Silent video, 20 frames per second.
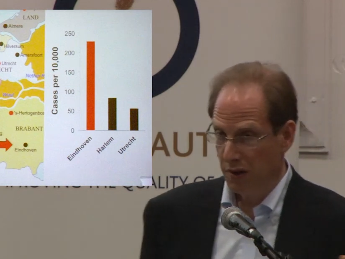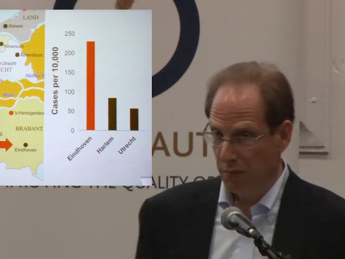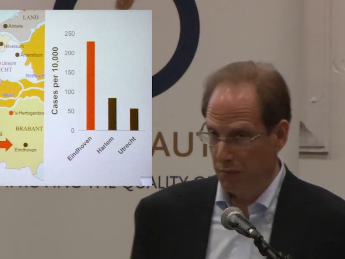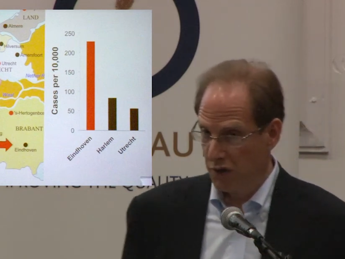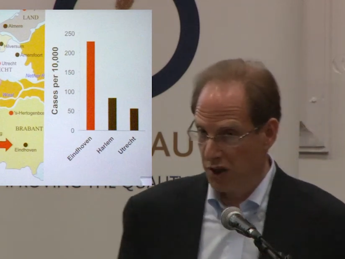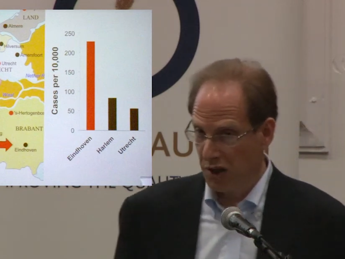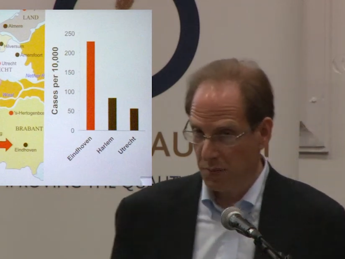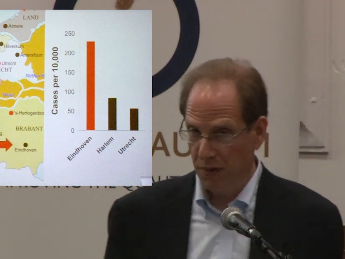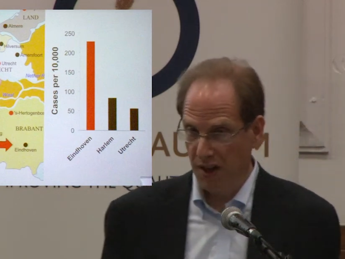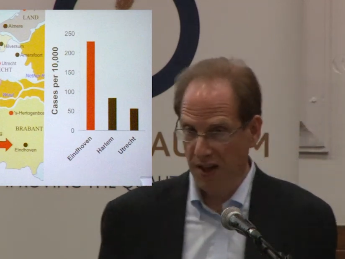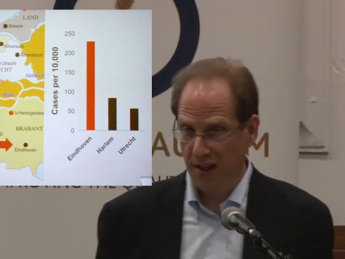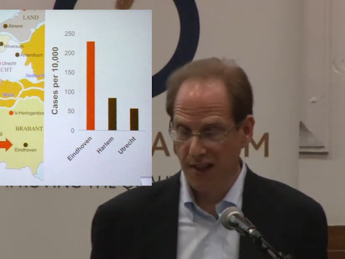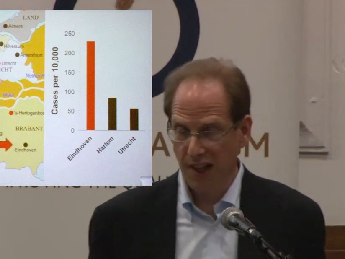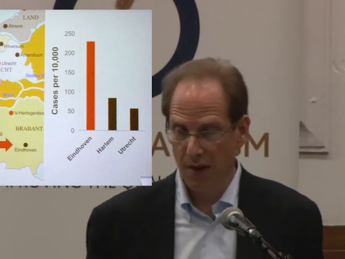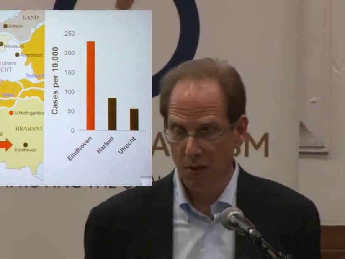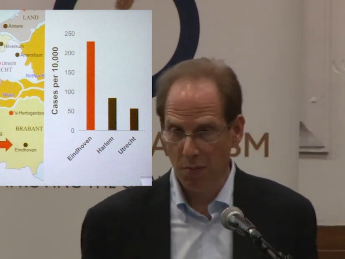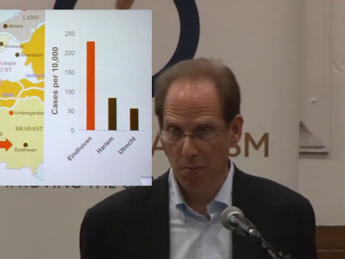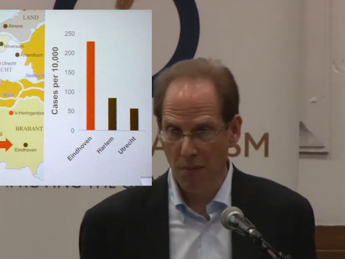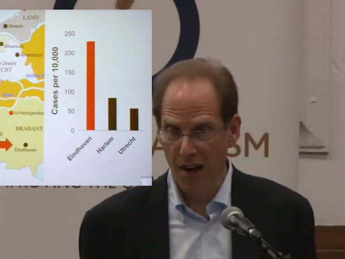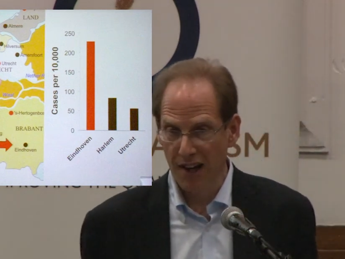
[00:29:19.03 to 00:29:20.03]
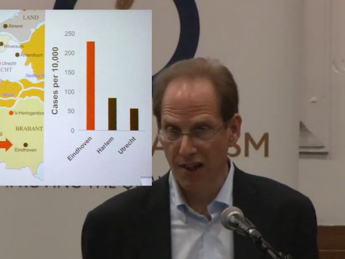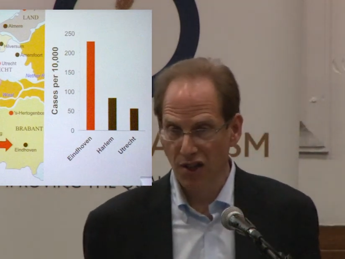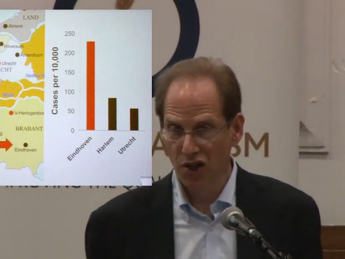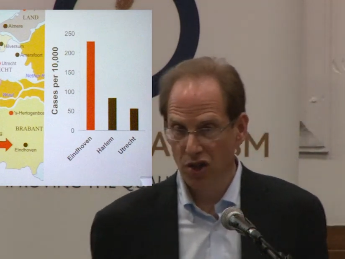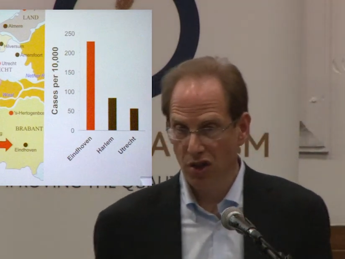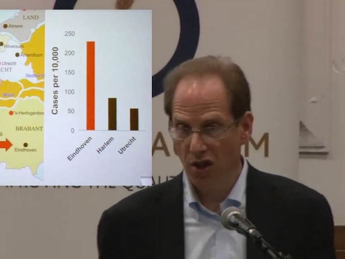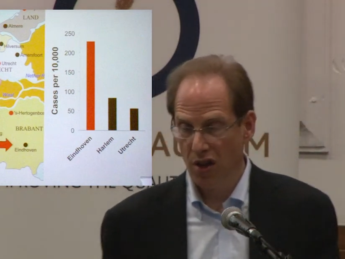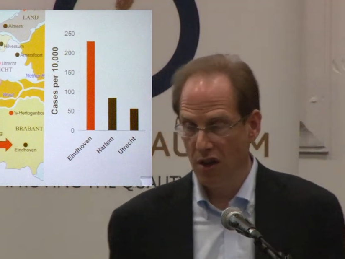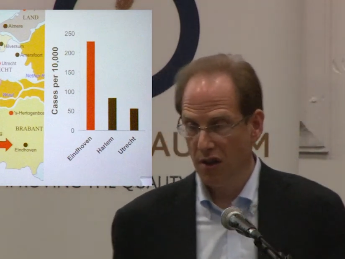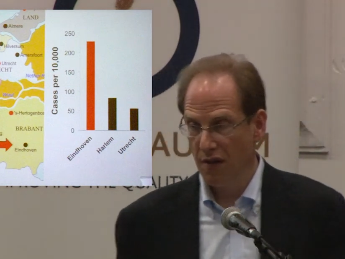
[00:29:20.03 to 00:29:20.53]
just because they were matched
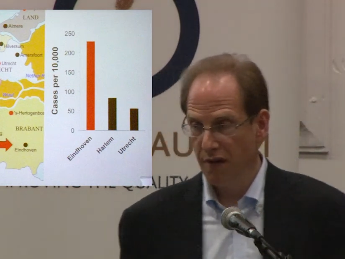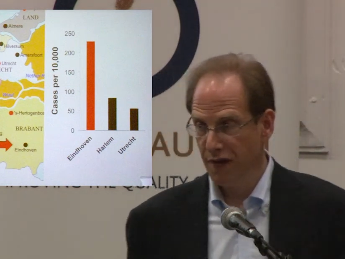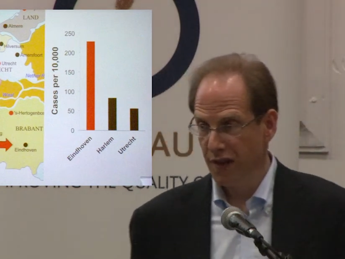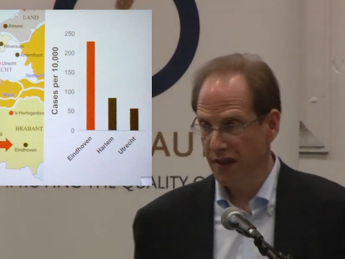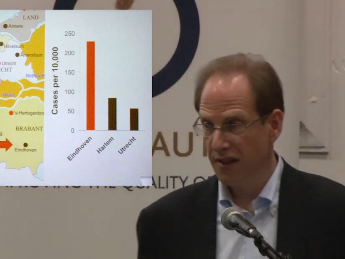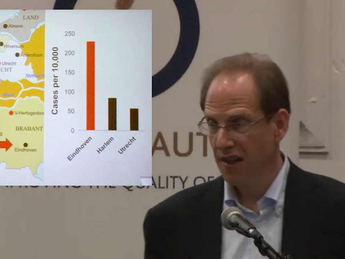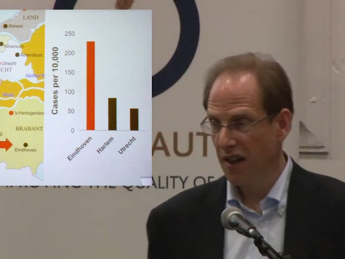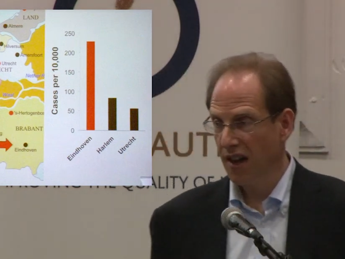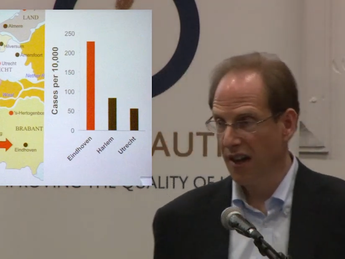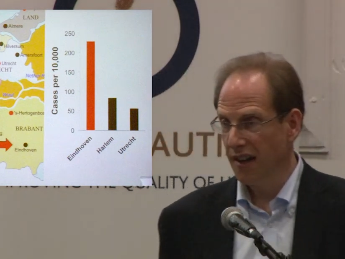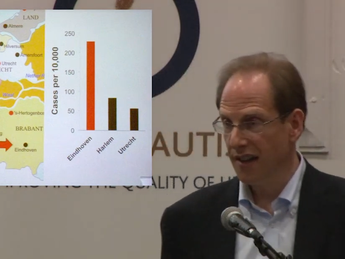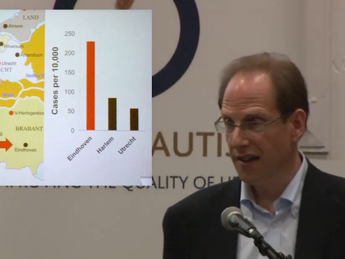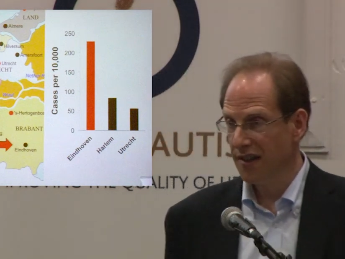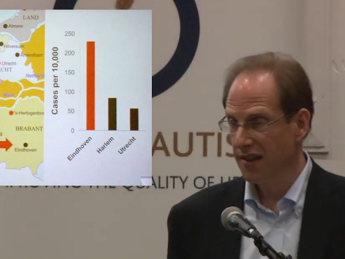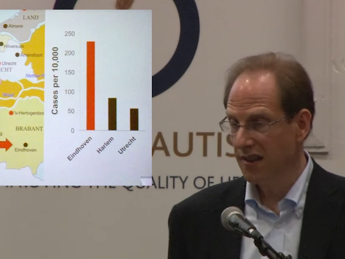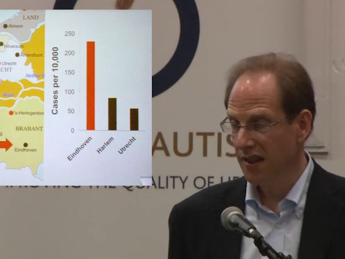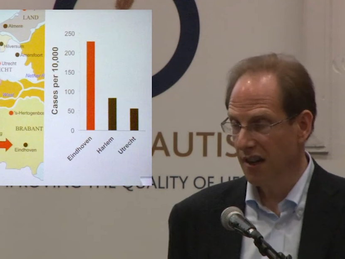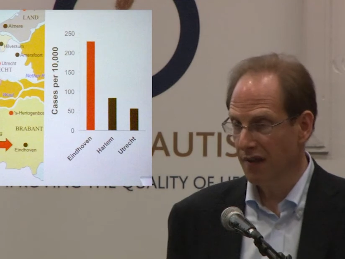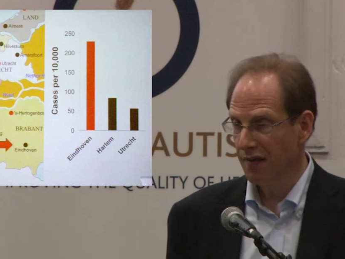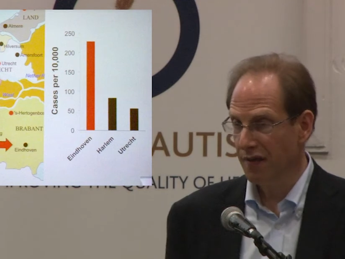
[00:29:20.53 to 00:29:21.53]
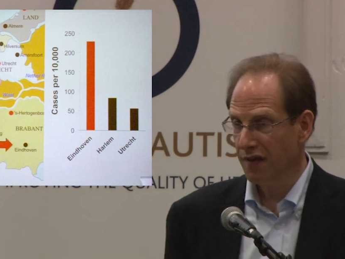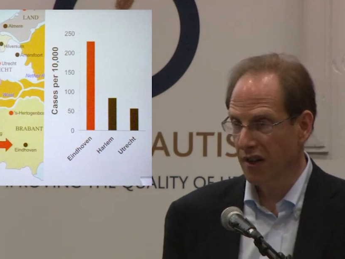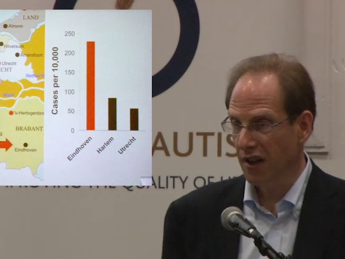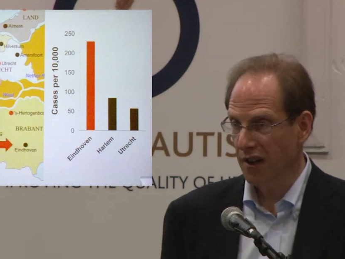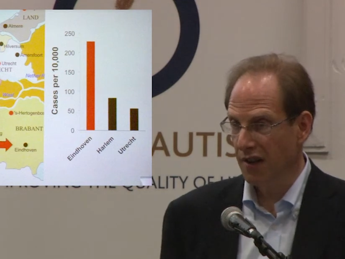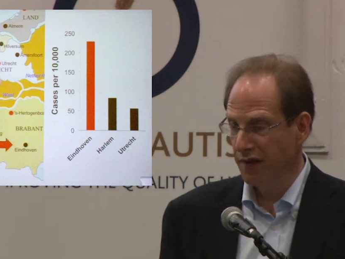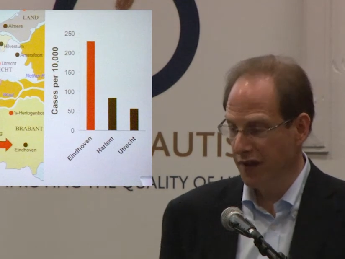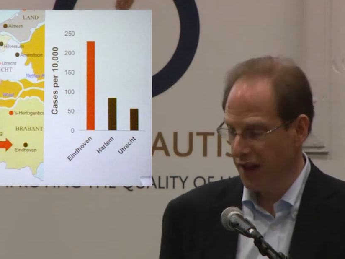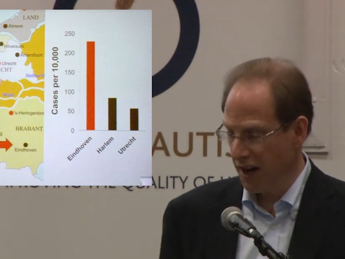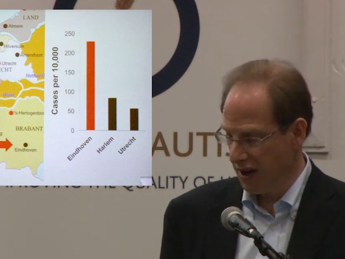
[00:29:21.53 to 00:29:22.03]
for size and for other
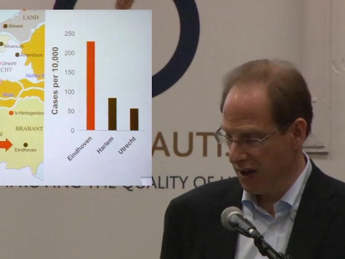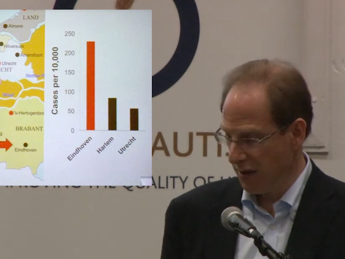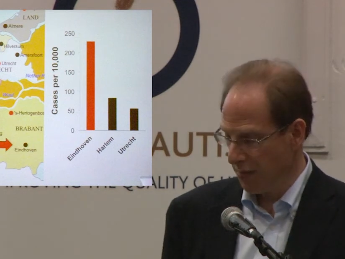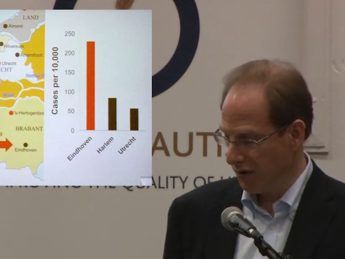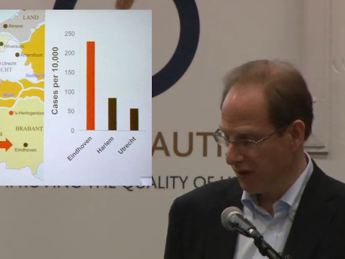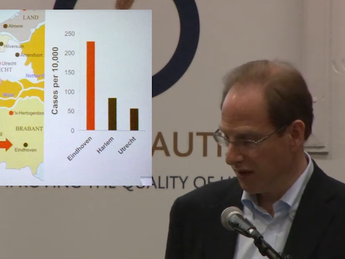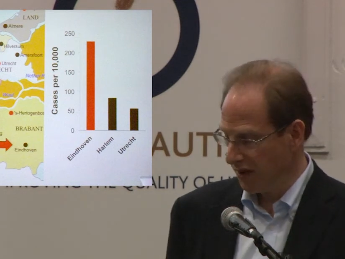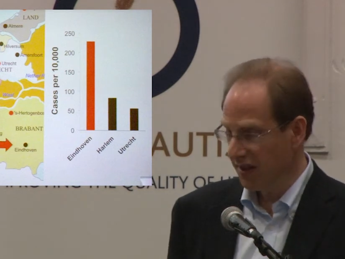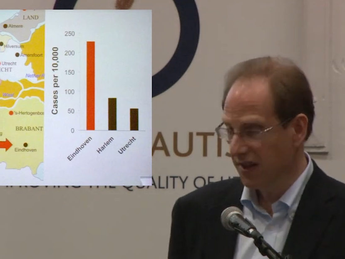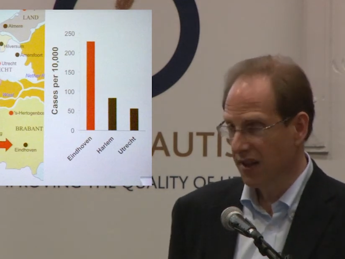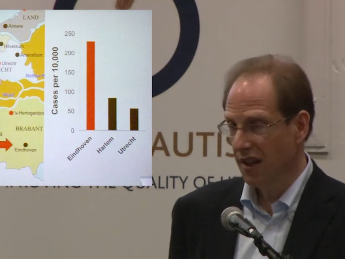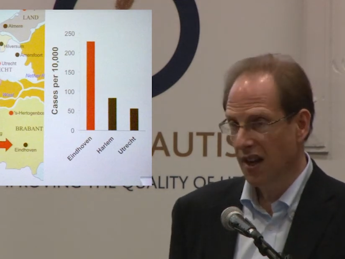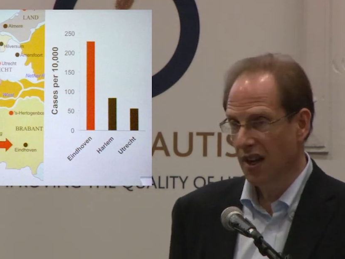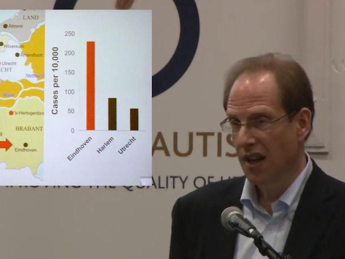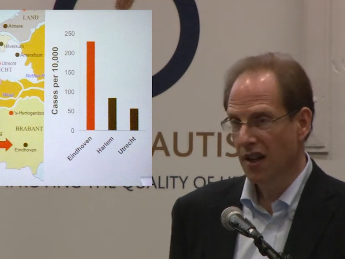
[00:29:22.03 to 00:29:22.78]
variables,